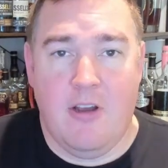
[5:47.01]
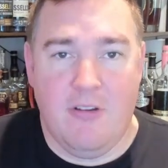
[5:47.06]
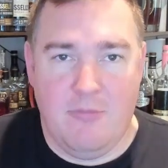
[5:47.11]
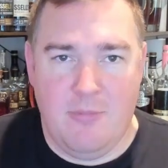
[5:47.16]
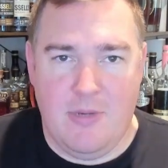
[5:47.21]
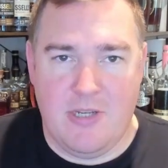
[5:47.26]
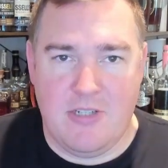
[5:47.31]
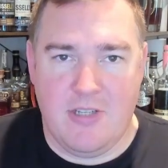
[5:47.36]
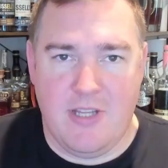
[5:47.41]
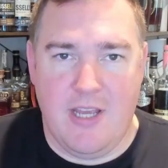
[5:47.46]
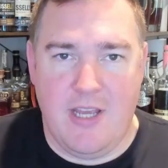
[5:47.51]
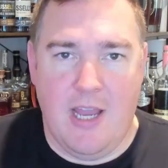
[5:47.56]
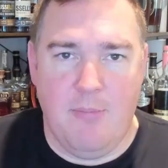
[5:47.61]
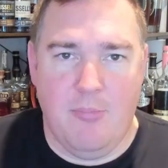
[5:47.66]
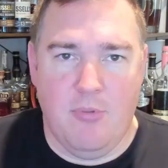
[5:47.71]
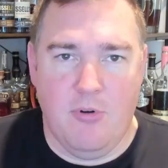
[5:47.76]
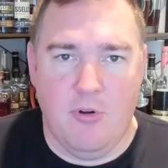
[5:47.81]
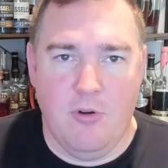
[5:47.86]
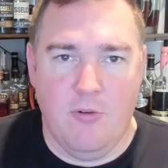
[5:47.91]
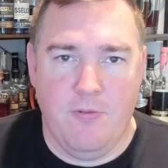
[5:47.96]
especially high
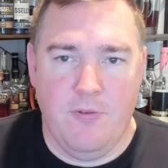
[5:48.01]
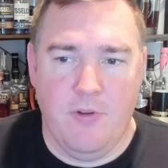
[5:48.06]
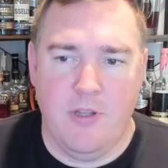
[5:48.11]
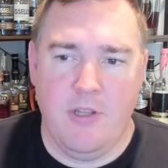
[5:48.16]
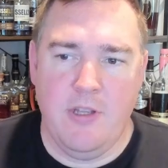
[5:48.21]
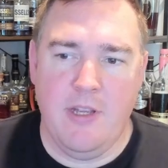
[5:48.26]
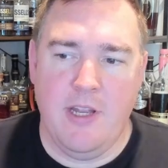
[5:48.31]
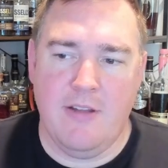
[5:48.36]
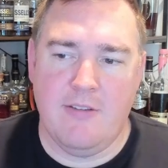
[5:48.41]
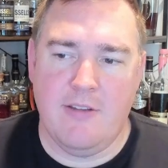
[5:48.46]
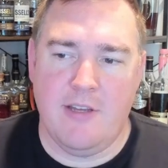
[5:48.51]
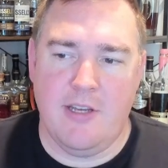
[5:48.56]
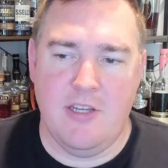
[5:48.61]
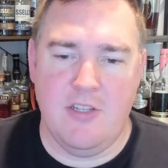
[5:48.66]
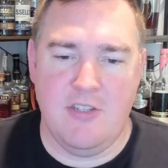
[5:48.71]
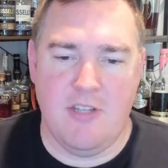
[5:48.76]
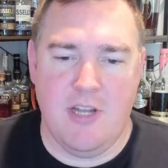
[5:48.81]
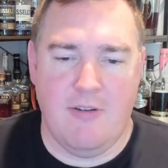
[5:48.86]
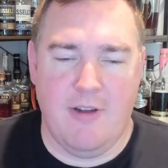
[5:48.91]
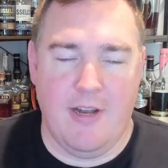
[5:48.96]
proof, it's going to
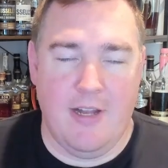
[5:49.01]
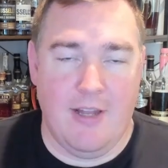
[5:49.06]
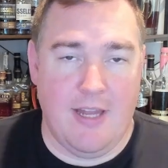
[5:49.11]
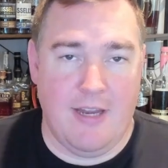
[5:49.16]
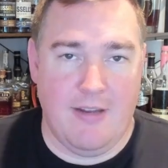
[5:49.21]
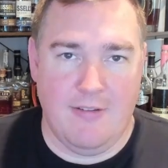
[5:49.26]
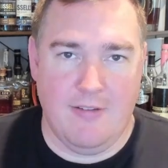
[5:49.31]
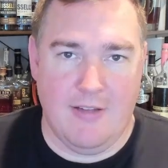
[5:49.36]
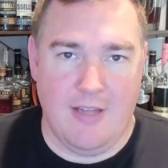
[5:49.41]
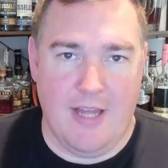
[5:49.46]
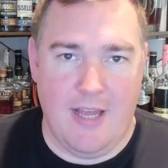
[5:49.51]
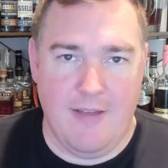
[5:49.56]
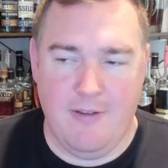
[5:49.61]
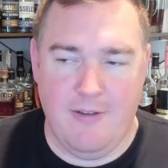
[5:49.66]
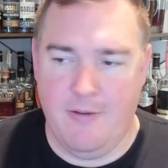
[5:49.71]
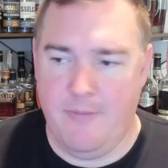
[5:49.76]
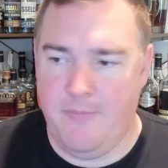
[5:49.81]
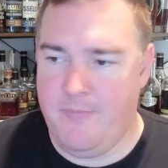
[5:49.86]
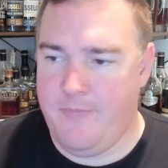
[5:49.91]
generate a lot of saliva.